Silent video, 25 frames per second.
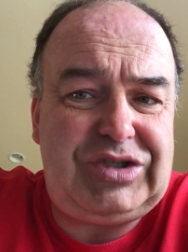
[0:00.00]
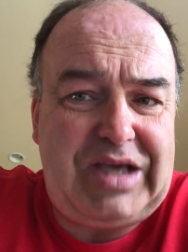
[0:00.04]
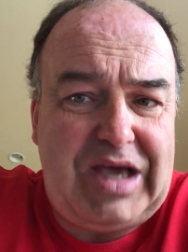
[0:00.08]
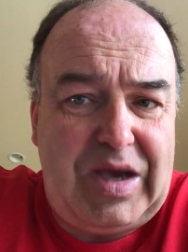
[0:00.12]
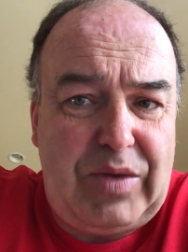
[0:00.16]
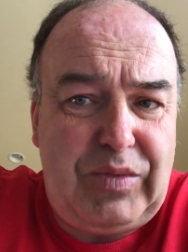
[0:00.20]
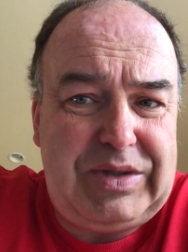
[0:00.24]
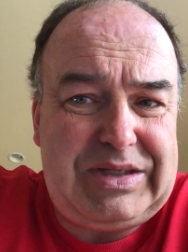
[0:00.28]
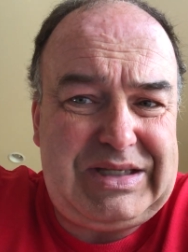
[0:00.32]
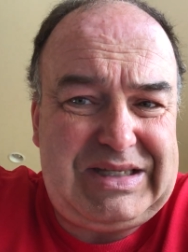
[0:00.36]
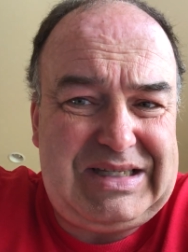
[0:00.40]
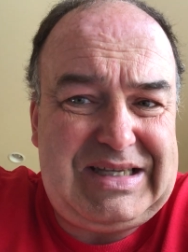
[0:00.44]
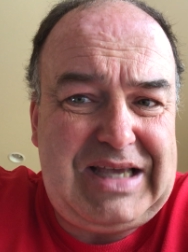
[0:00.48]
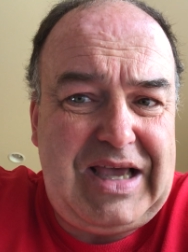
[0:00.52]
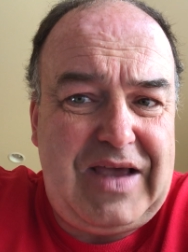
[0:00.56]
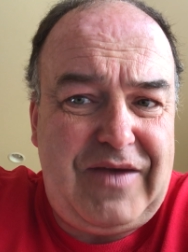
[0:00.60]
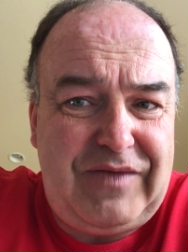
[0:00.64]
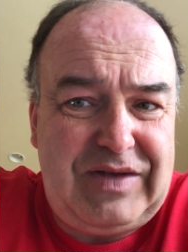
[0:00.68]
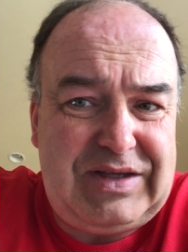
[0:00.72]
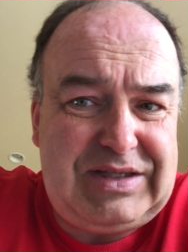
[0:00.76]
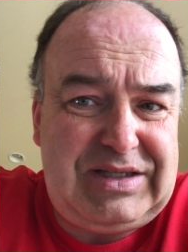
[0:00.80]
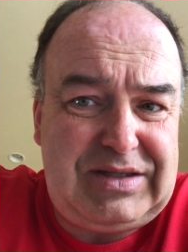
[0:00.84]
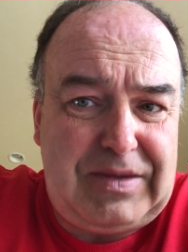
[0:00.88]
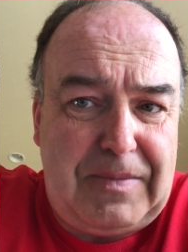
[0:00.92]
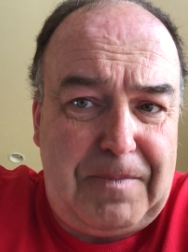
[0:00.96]
That would
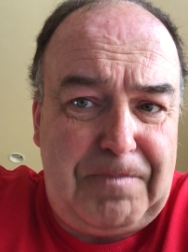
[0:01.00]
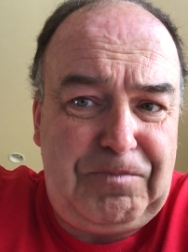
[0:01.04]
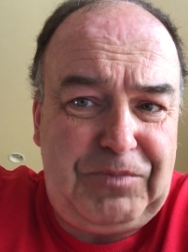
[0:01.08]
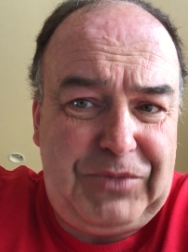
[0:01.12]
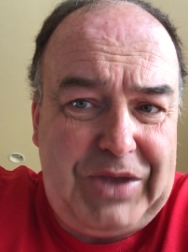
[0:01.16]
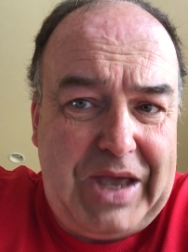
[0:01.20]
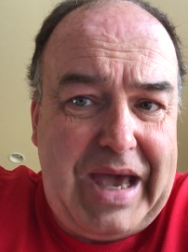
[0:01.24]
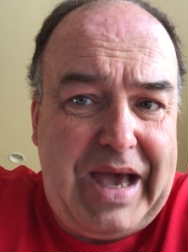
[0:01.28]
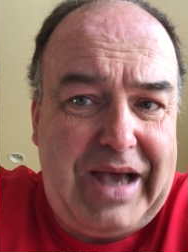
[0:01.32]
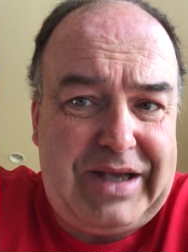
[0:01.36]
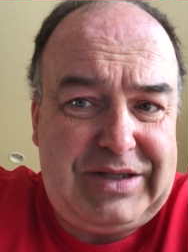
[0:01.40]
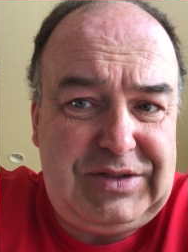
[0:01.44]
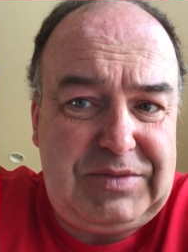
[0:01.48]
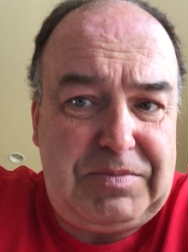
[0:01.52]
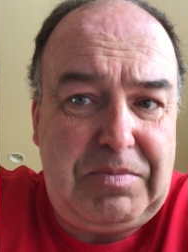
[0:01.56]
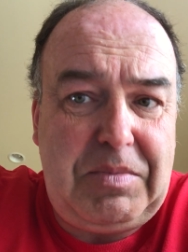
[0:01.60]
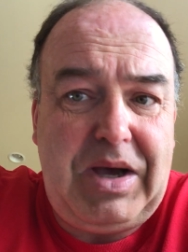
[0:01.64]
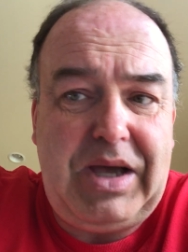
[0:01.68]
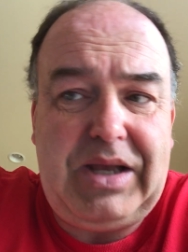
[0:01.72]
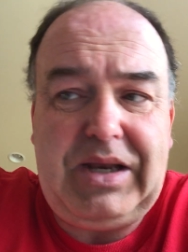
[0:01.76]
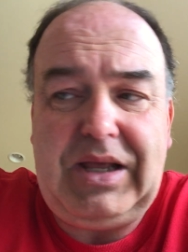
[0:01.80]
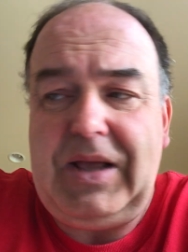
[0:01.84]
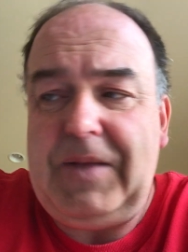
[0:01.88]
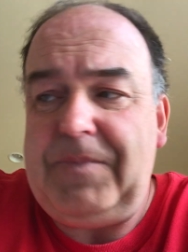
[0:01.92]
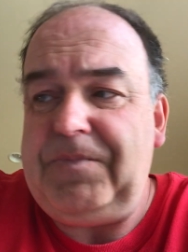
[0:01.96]
save us some tax
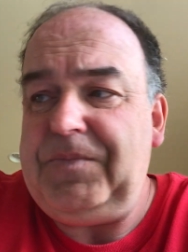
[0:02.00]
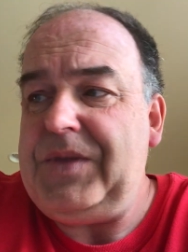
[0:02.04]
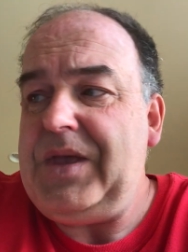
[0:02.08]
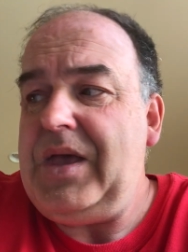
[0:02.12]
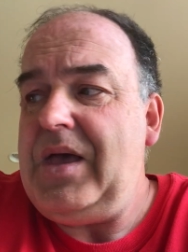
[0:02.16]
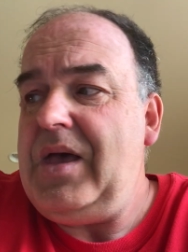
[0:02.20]
money.